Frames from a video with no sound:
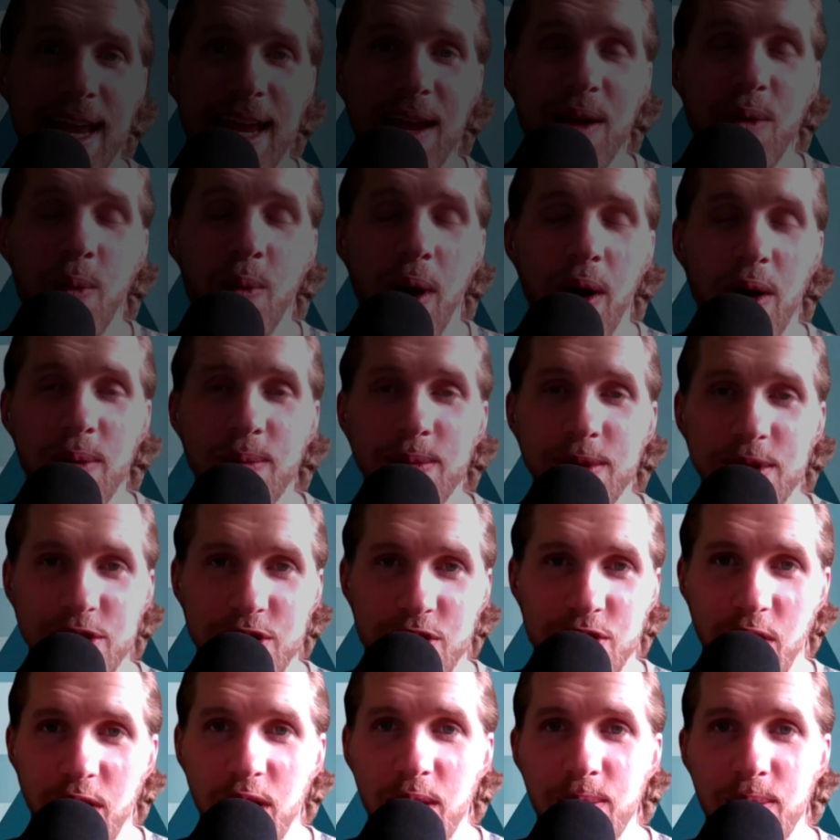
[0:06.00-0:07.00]
day. Welcome to
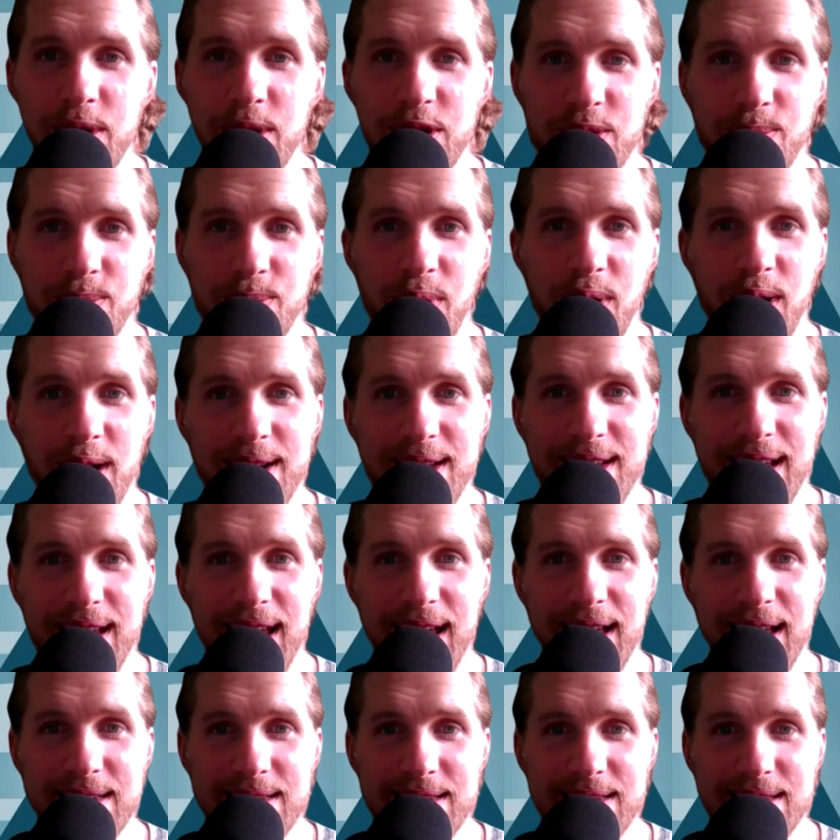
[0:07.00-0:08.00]
Strong Ambition
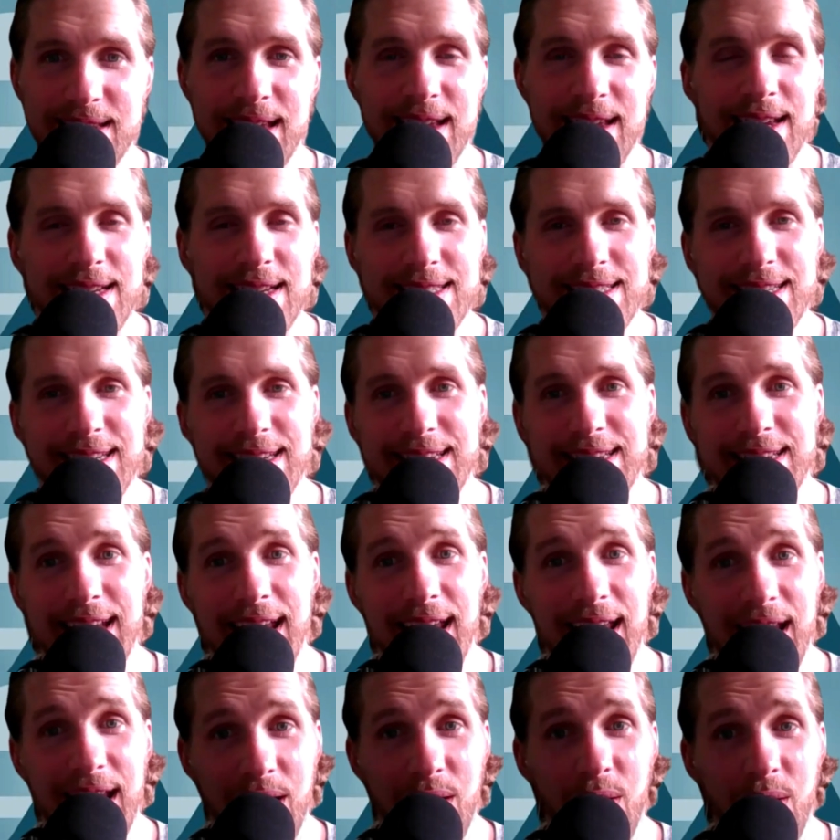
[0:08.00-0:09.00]
Podcast.
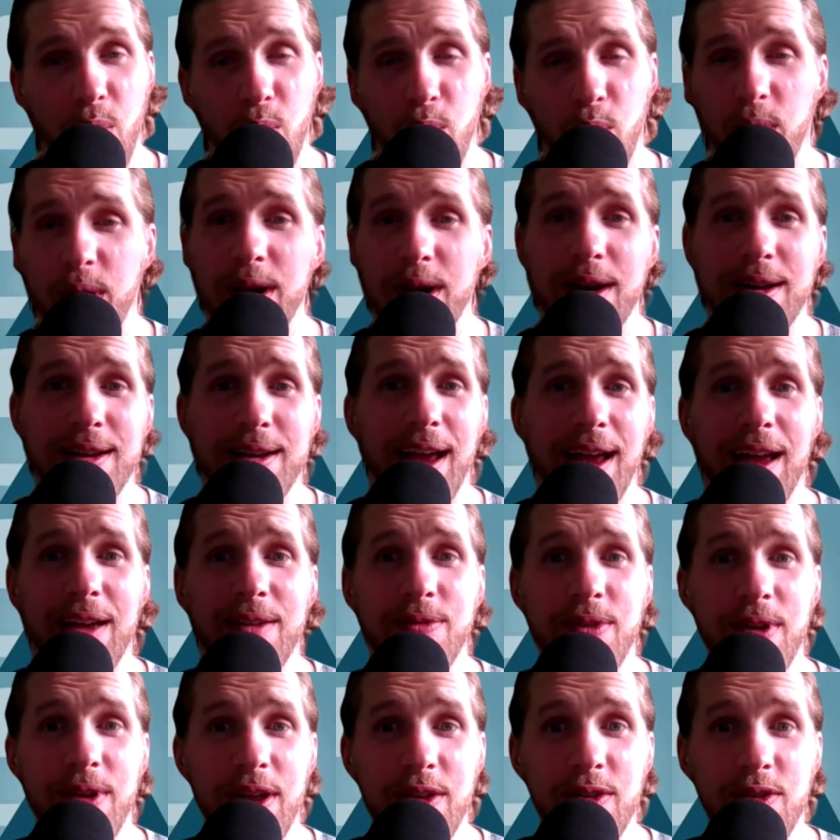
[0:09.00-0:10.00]
Today, we're going to
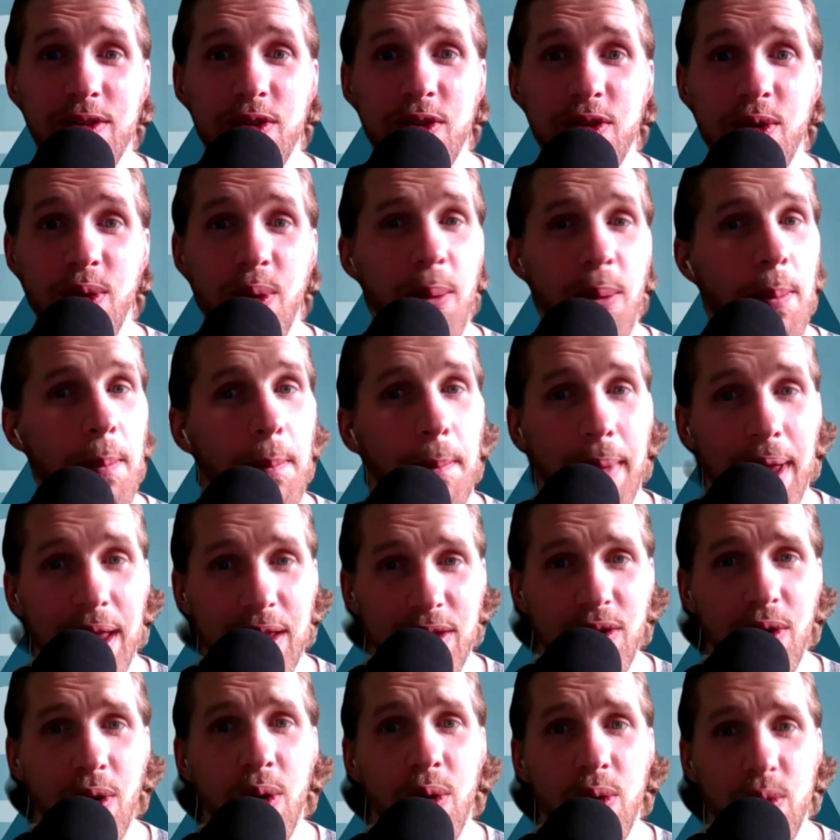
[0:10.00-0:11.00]
dive into
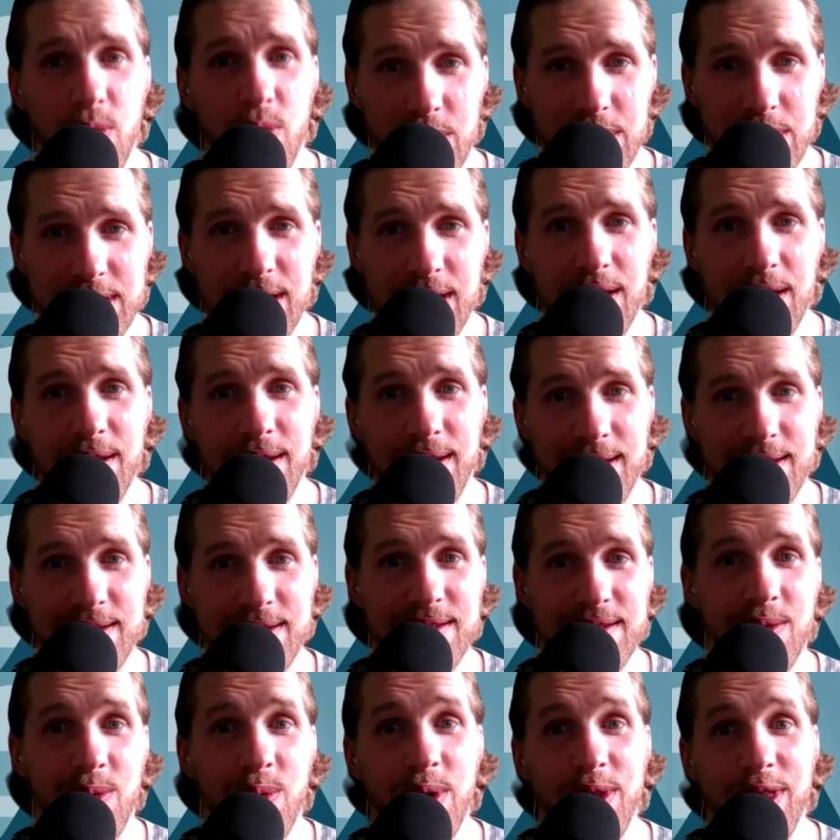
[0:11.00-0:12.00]
mental
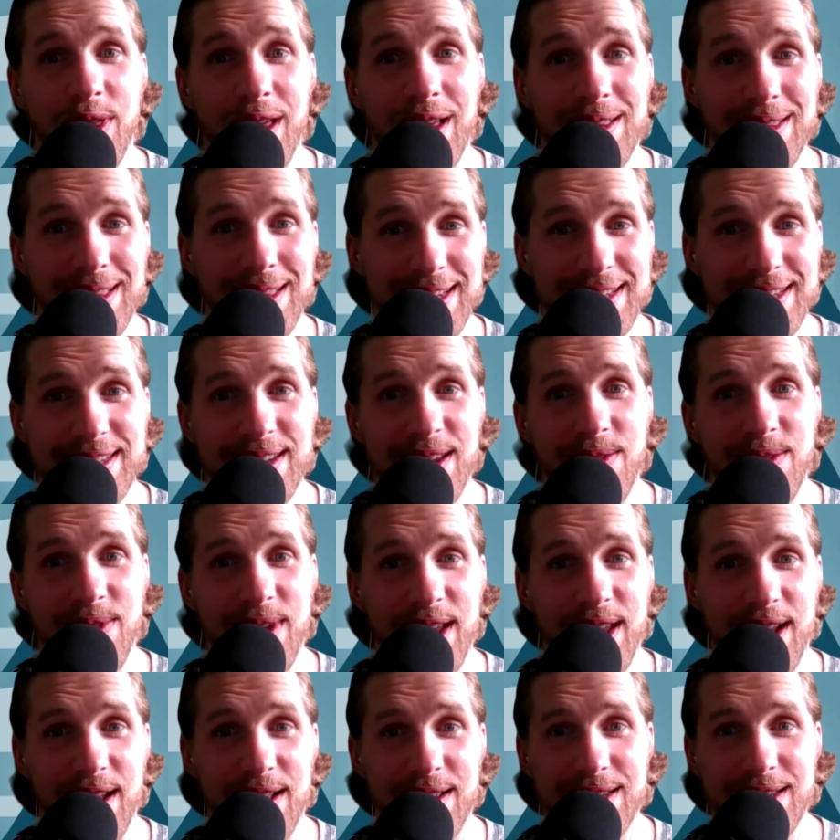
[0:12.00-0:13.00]
resilience with Alyssa
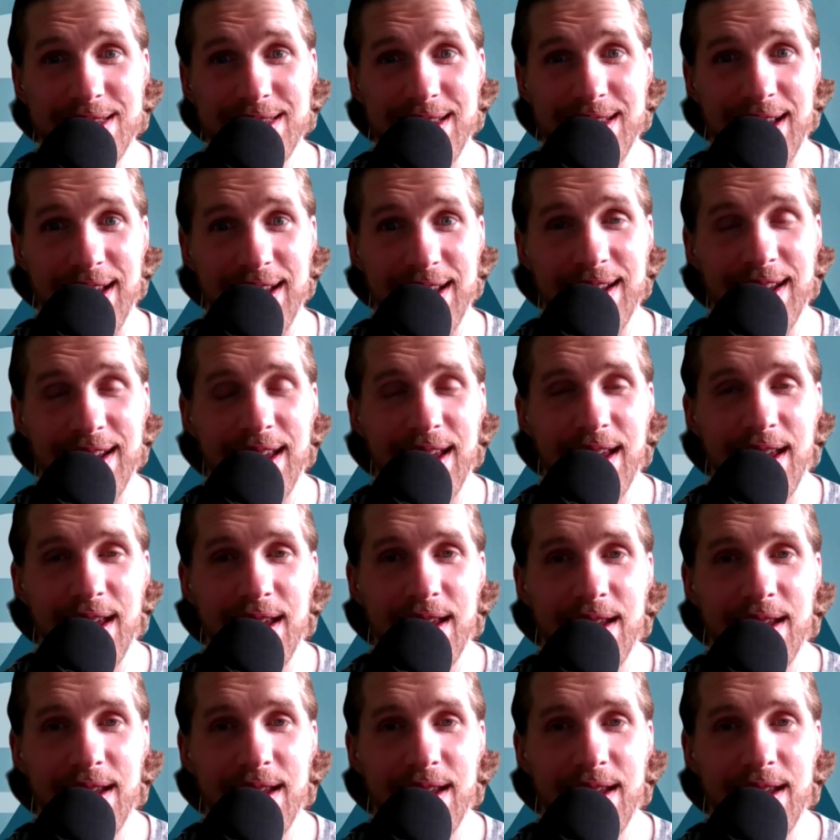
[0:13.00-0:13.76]
Van Alstyne.